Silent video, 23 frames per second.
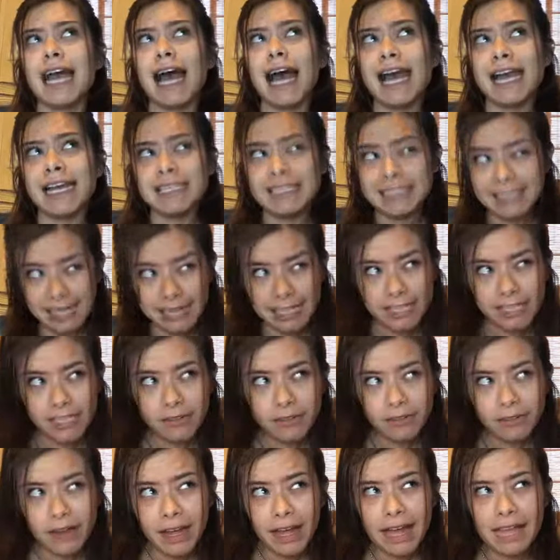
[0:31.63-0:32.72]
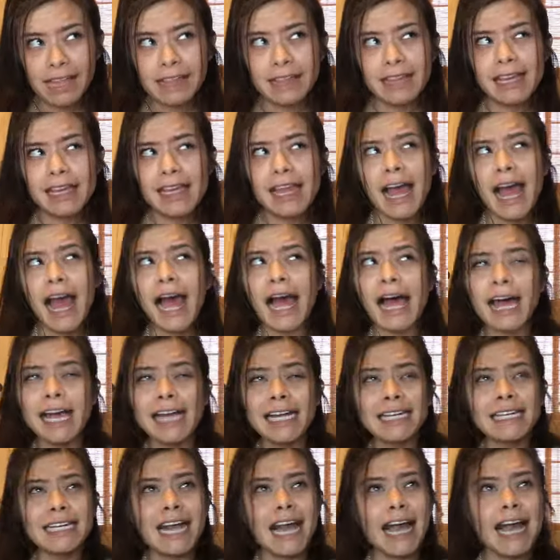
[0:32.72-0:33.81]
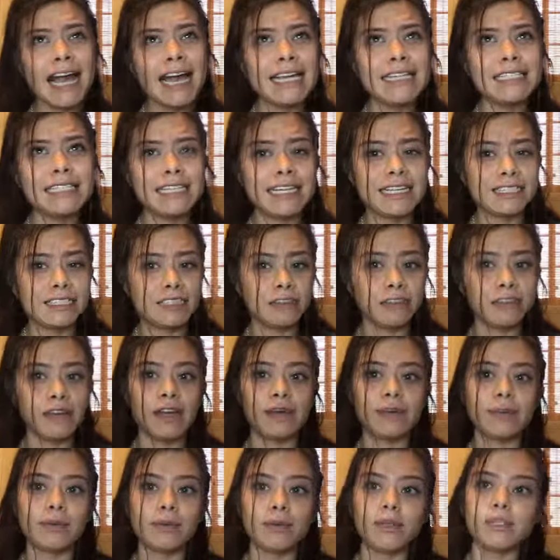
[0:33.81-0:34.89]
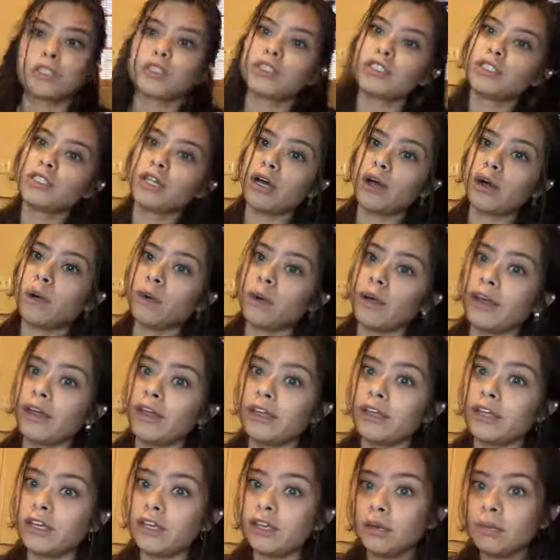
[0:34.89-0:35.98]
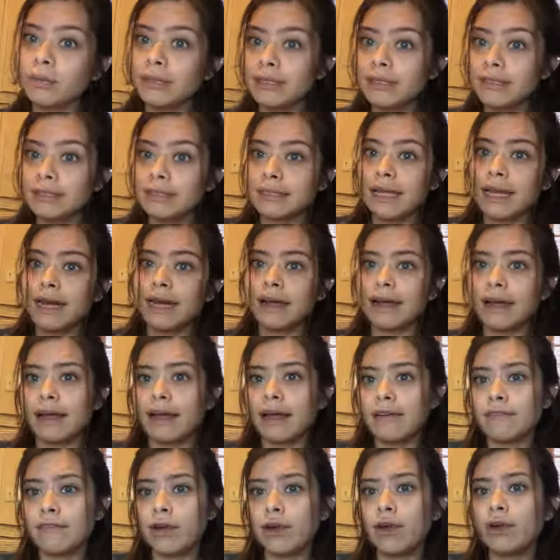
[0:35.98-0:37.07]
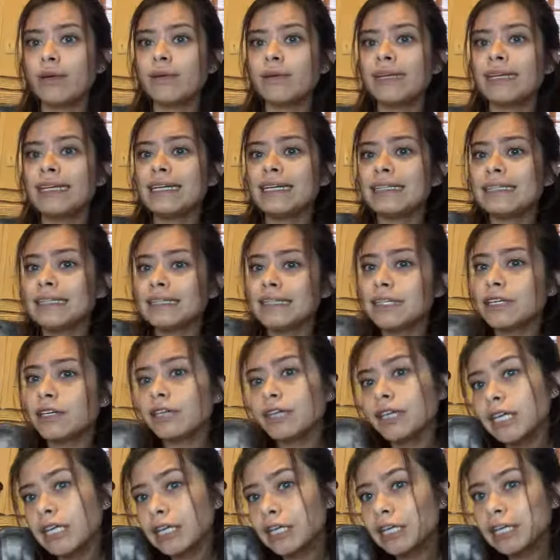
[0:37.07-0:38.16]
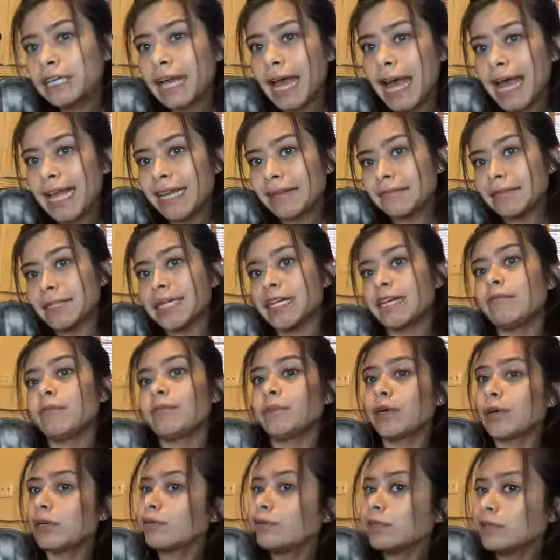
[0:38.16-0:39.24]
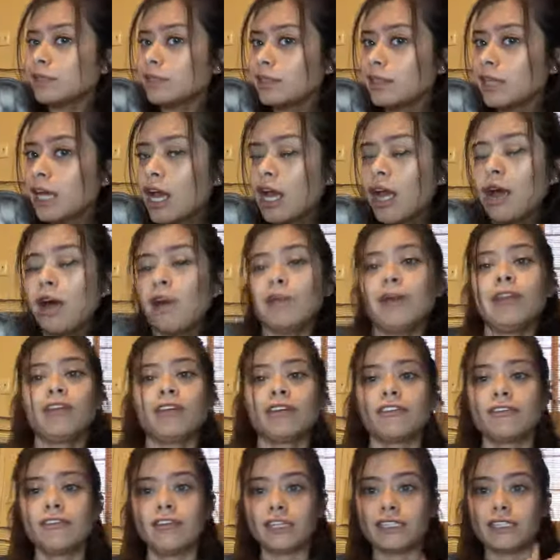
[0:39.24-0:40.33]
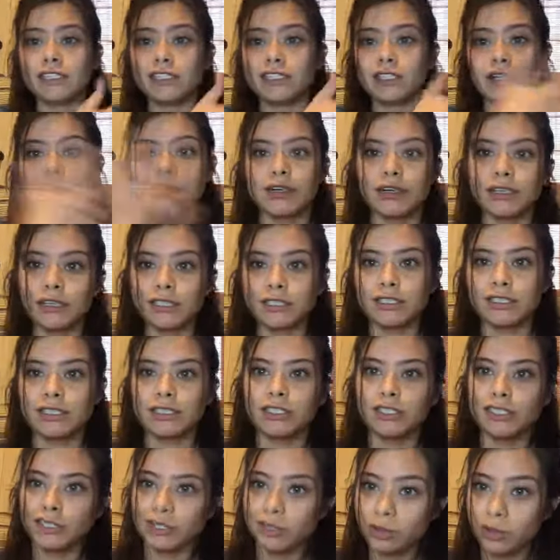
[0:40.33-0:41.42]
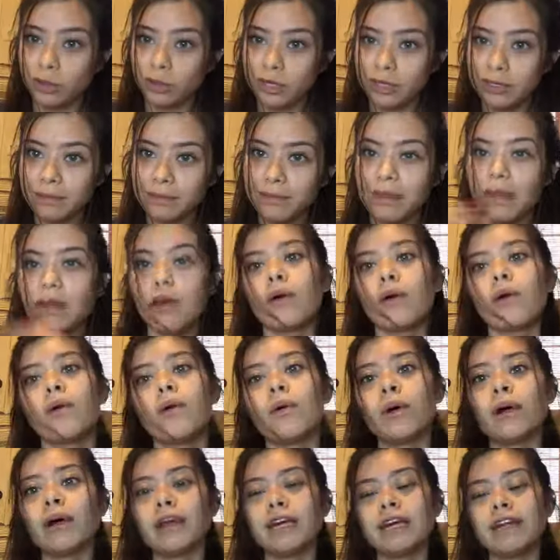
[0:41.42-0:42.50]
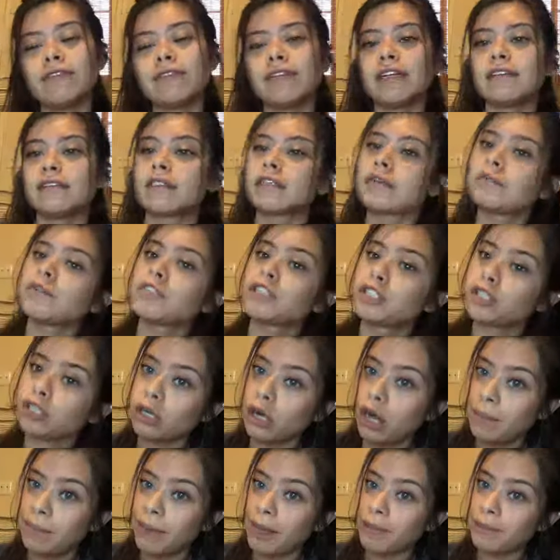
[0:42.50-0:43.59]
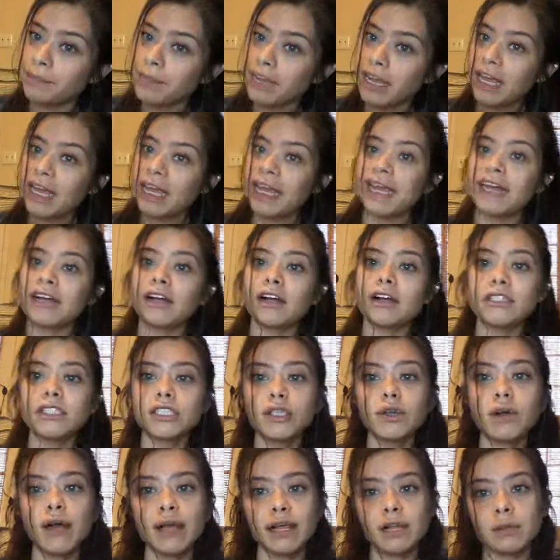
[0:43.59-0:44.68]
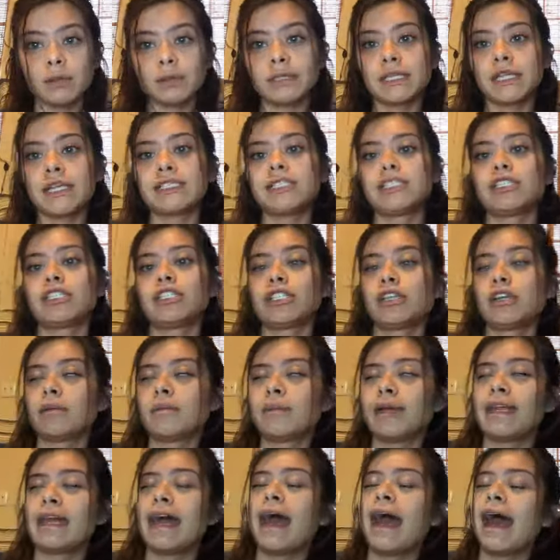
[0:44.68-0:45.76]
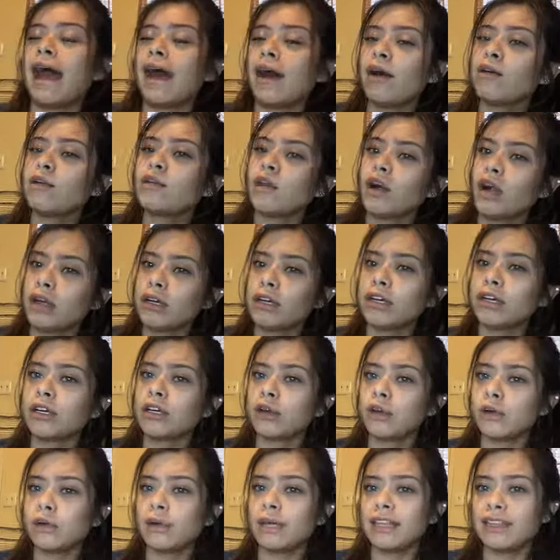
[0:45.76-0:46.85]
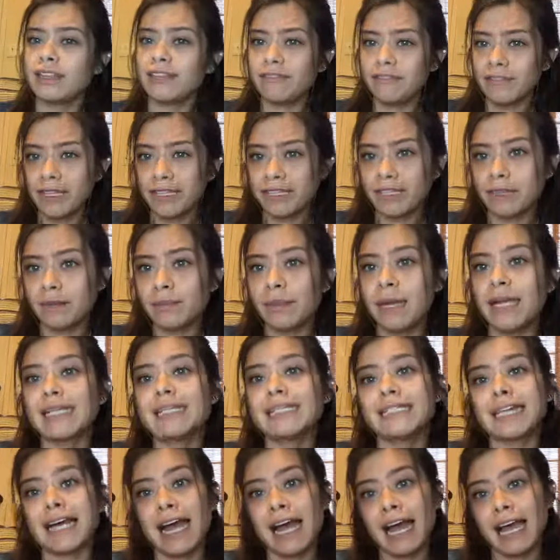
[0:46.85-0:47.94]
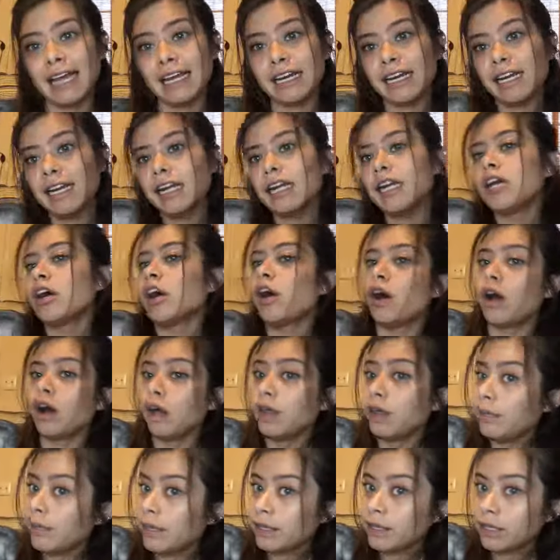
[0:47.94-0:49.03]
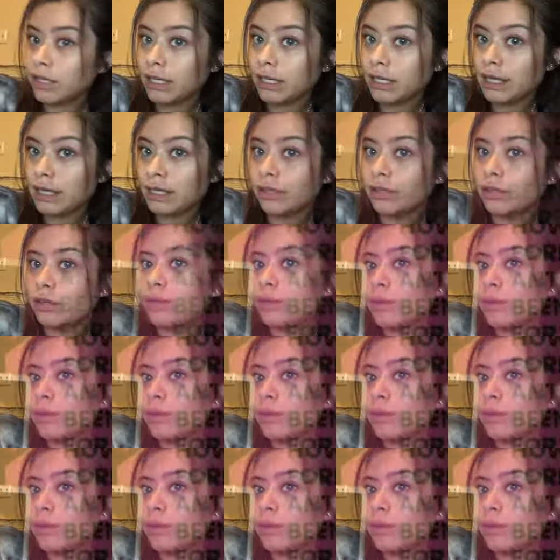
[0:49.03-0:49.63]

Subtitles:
identify the unidentifiable. So, the humans that have already deteriorated and become bones when their faces are destroyed, or if they've suffered trauma. It also helps determine how long ago the victim died, all by looking at their